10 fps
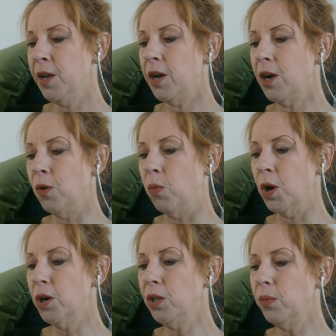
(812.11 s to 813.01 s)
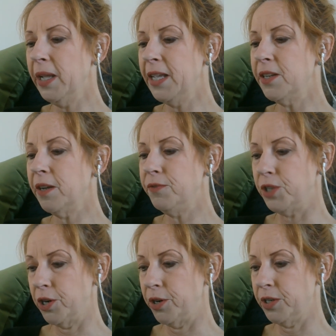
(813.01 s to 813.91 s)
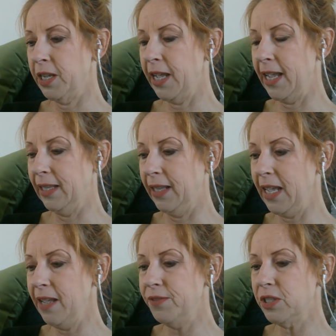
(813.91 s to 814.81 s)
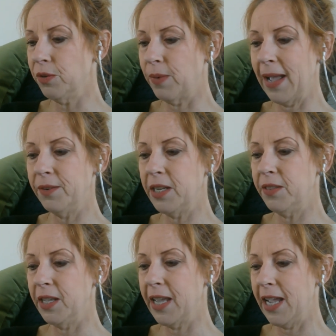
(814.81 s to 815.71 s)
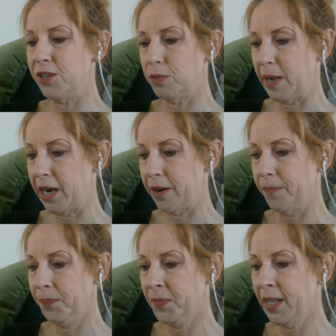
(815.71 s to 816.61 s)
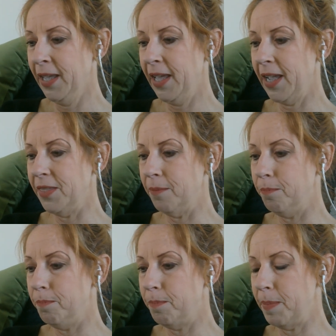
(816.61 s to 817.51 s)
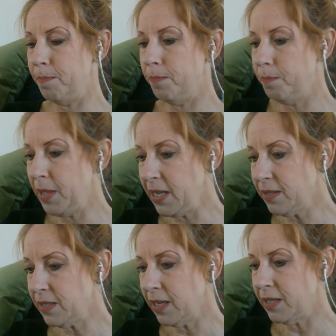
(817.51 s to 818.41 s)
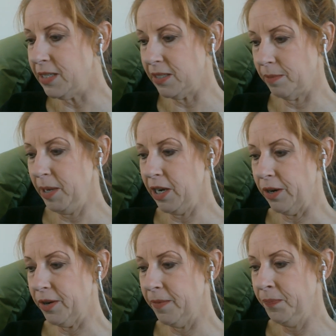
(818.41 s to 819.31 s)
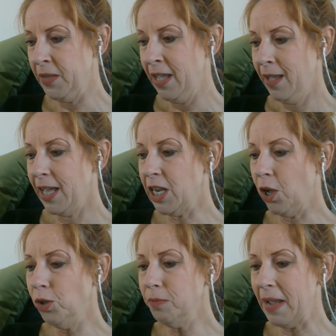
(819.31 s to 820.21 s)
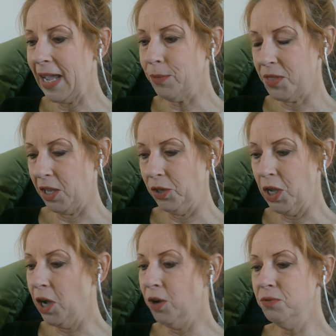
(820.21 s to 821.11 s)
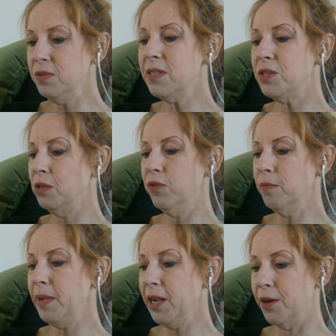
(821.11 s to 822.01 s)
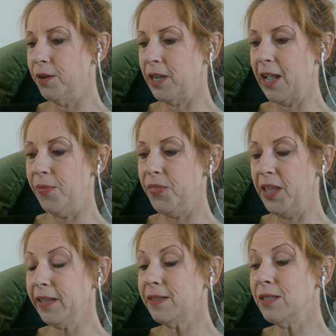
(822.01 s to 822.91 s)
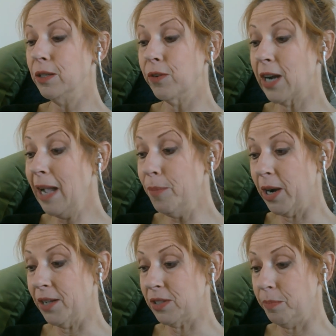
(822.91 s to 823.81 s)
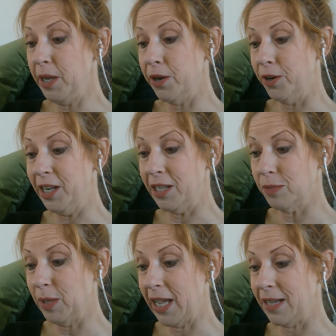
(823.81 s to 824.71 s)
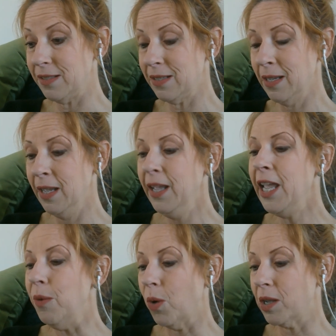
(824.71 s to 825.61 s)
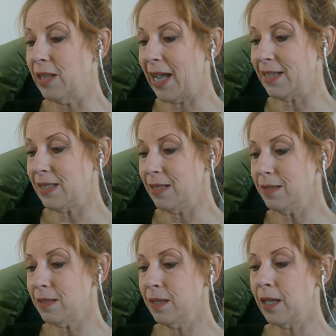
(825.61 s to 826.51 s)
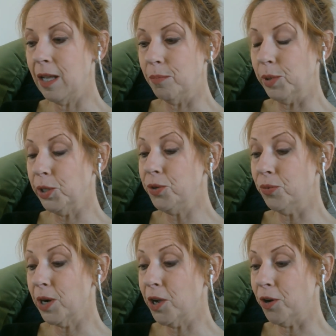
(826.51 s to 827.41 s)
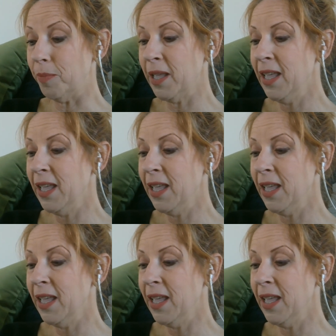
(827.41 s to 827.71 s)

A whirlwind of dirt and leaves surrounded the caged bear, and the beast disappeared. An old man with a long silver beard and thick silver eyebrows appeared in its place. He wore glasses, a blue robe,